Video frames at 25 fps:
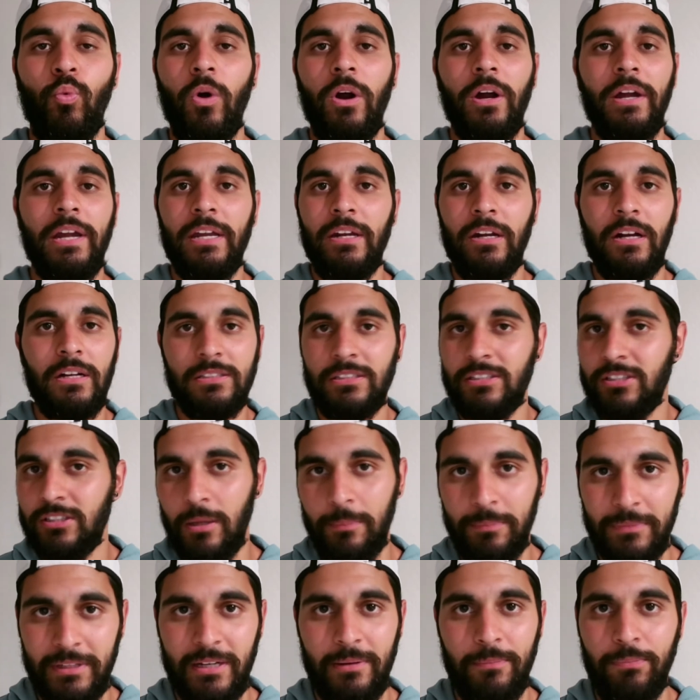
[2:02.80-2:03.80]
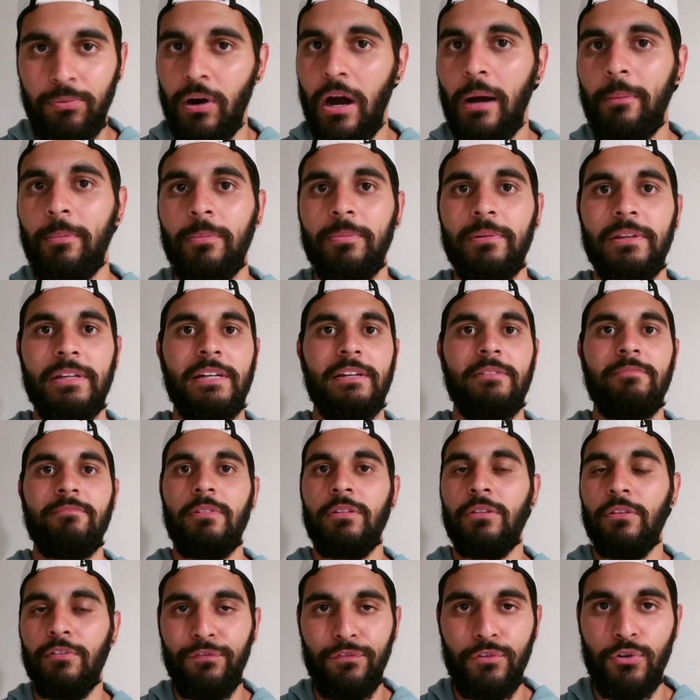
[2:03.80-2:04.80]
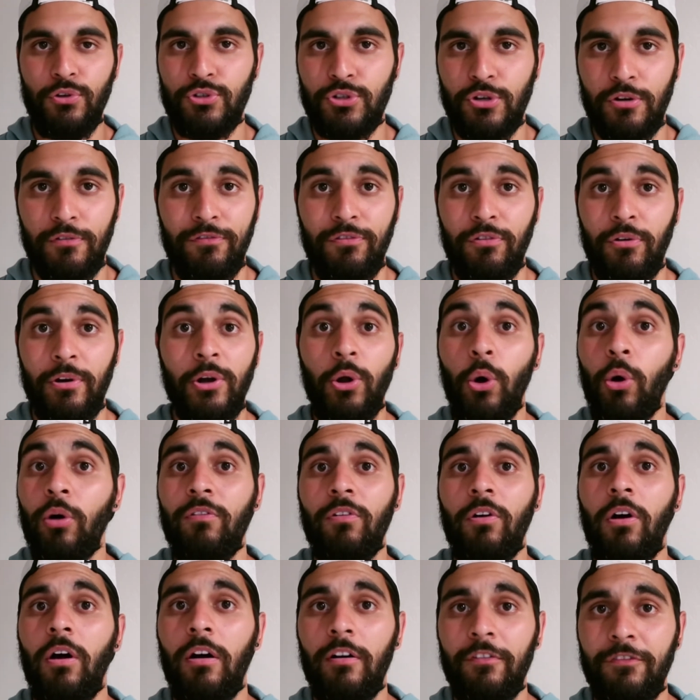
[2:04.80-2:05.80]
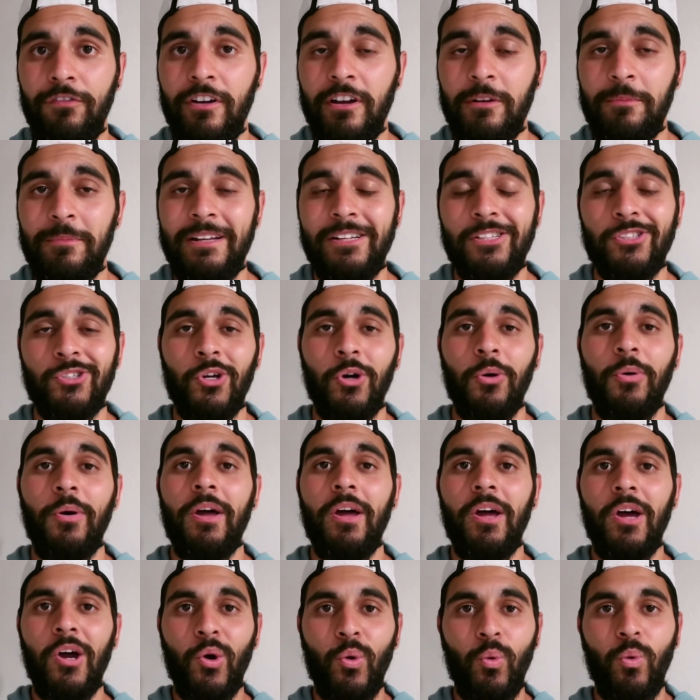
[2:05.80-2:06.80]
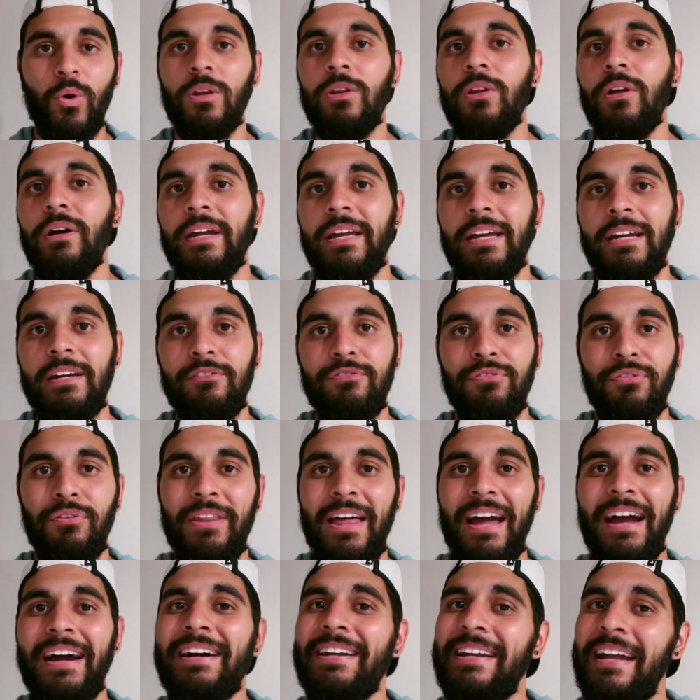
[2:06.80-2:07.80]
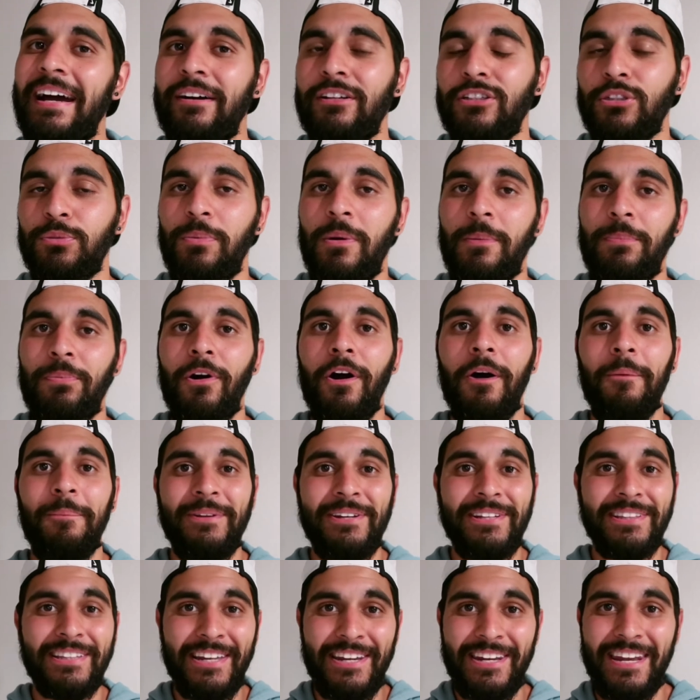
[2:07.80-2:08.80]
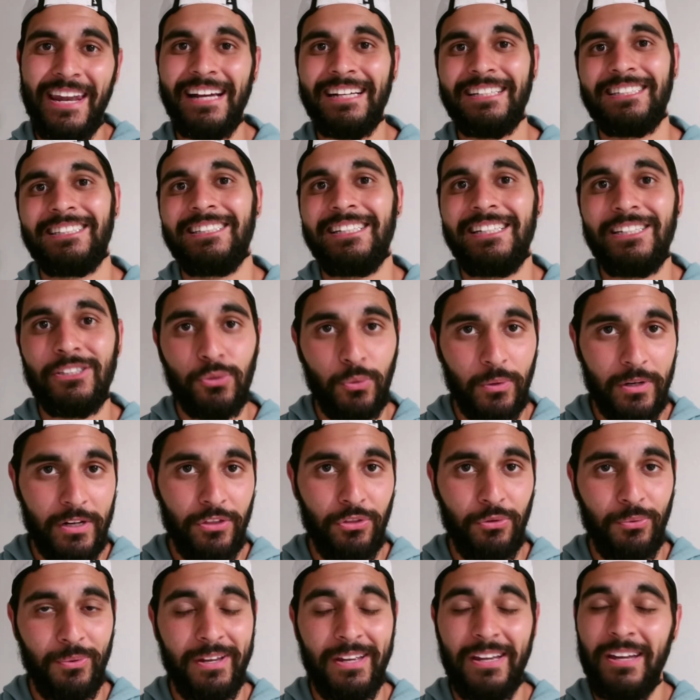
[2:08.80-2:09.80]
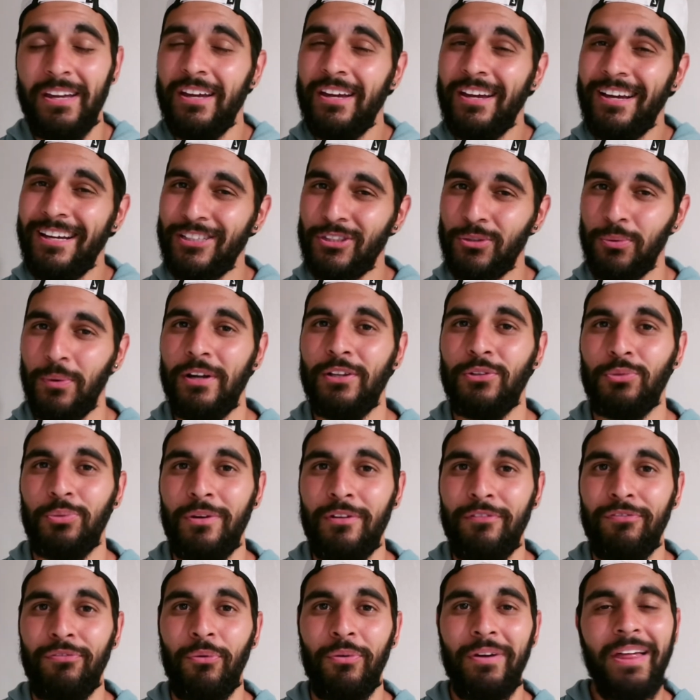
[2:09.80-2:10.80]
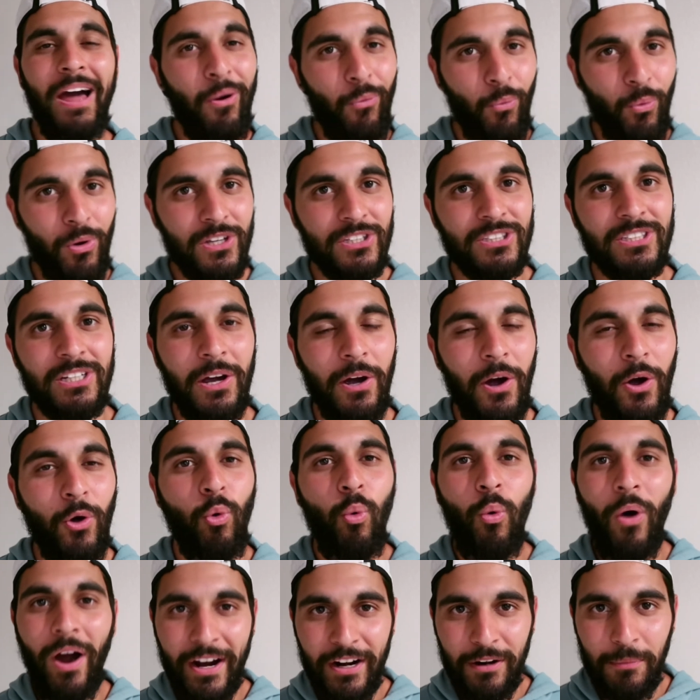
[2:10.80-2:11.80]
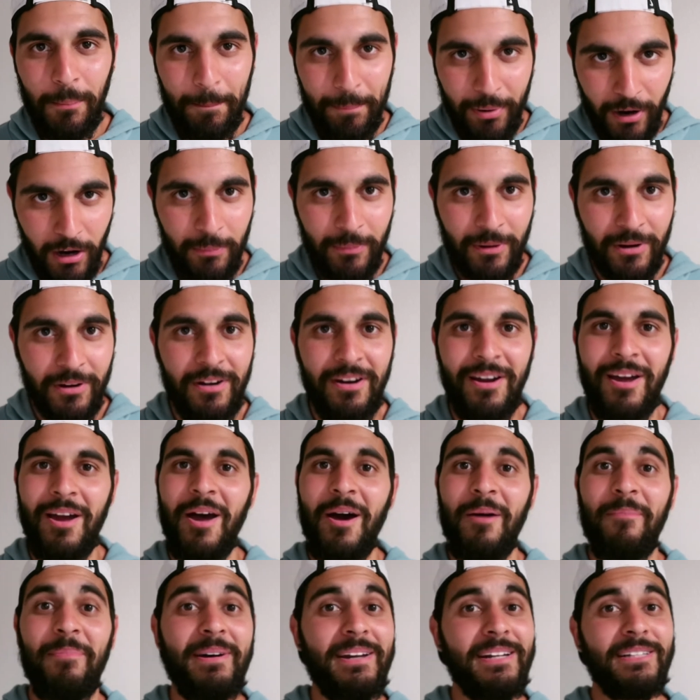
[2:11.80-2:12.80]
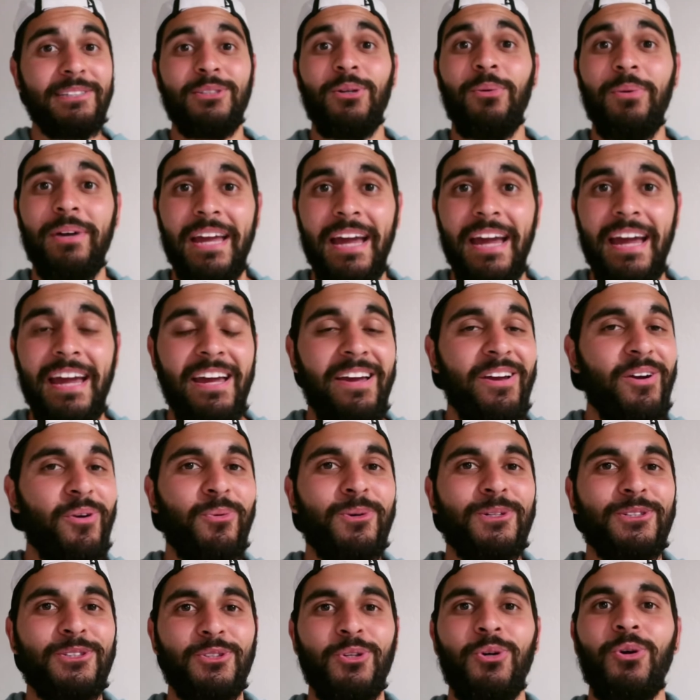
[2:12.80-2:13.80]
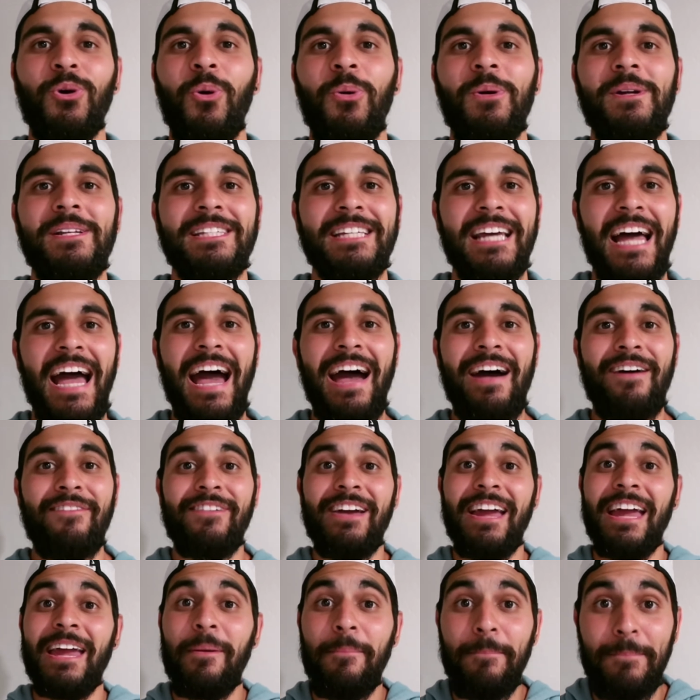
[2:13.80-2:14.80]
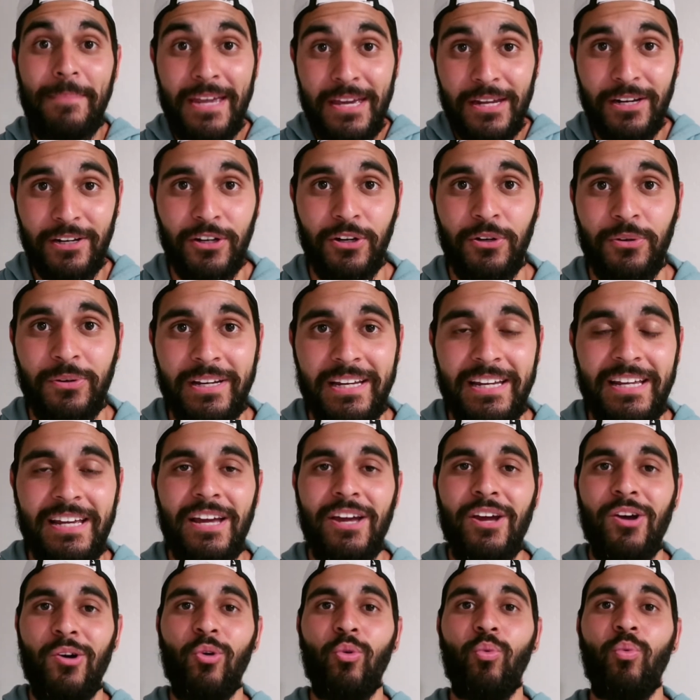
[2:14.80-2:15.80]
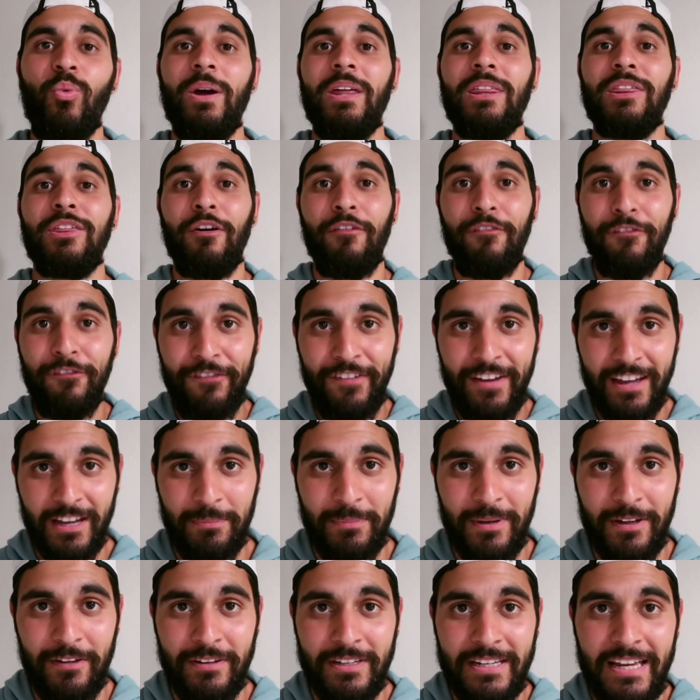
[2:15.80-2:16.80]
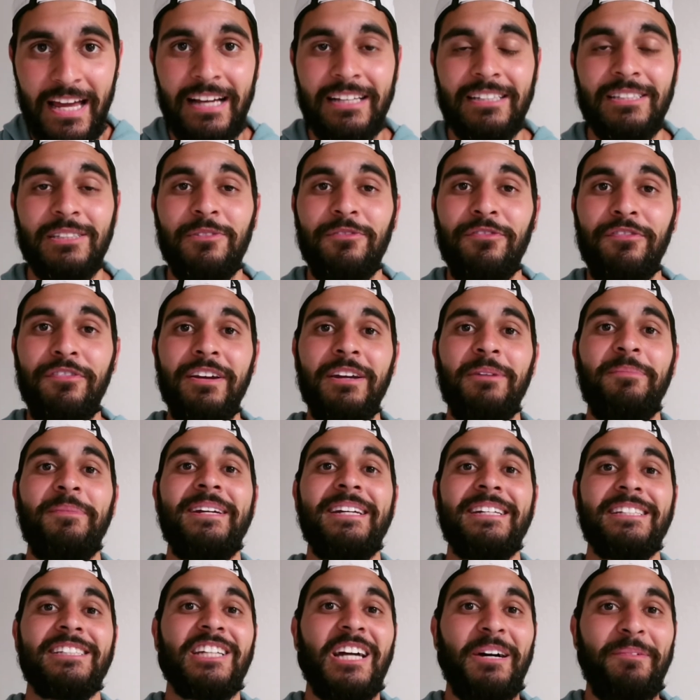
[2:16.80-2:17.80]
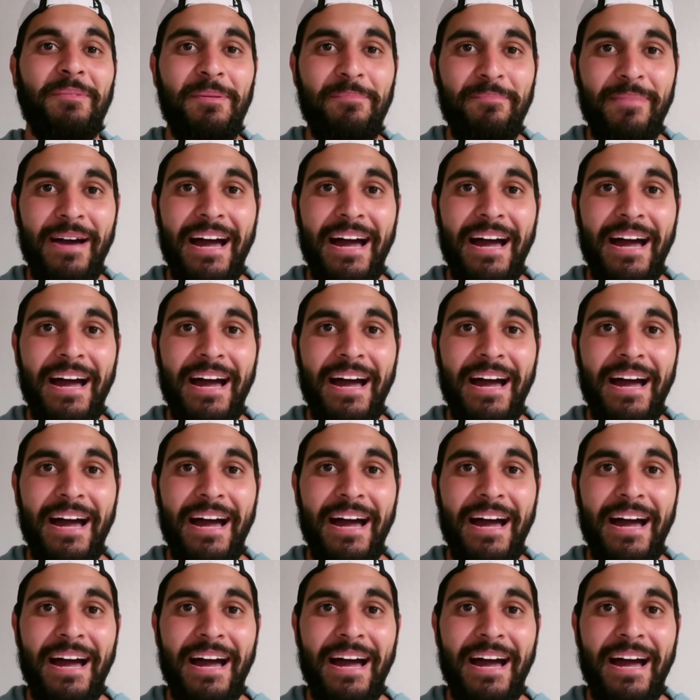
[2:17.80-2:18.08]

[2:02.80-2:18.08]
working on something probably in the future for an overhaul of Figment. So we're looking for that announcement probably in the next D23 in 2024. That was quite a bummer, but it's okay. We're still going to have a meet and greet with Figment. Yes, Figment is coming